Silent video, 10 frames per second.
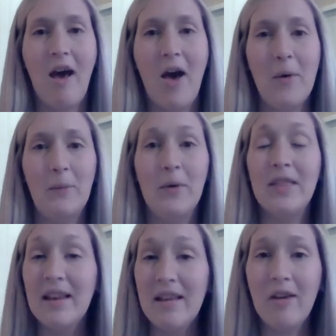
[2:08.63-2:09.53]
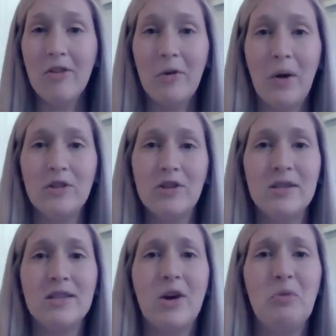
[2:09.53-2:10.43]
With any other
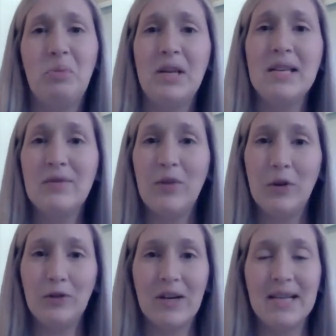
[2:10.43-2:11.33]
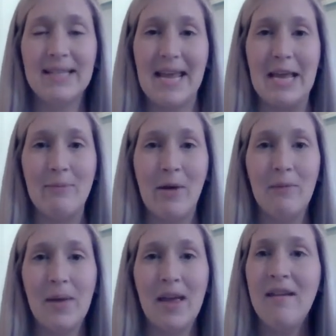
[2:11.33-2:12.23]
questions, though, please feel free to
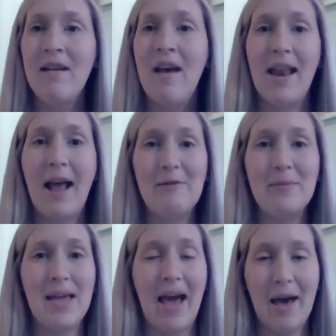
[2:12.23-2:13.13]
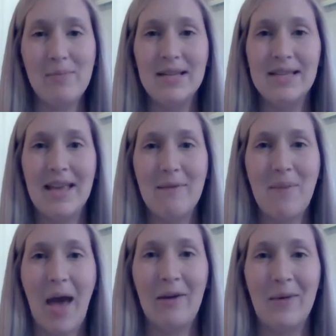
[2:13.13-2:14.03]
email me and I will be happy to get
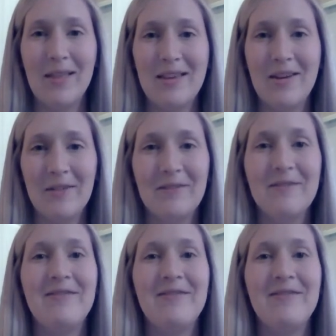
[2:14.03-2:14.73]
back with you.